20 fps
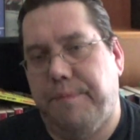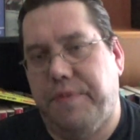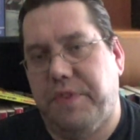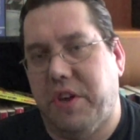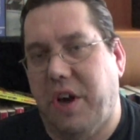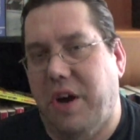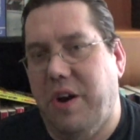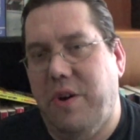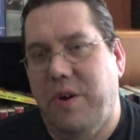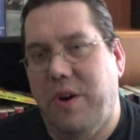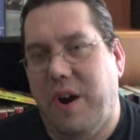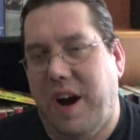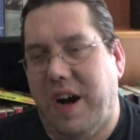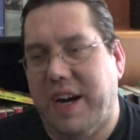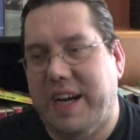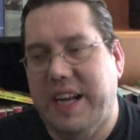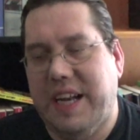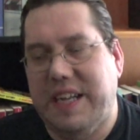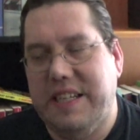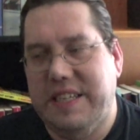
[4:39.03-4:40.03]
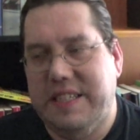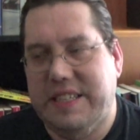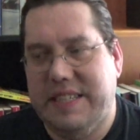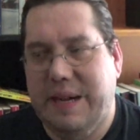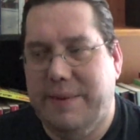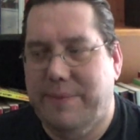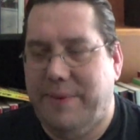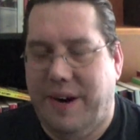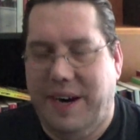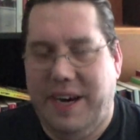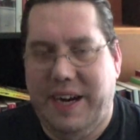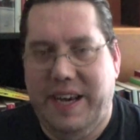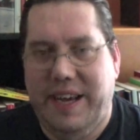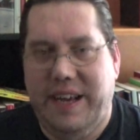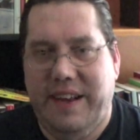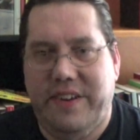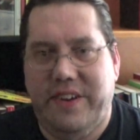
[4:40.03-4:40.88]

So I can understand why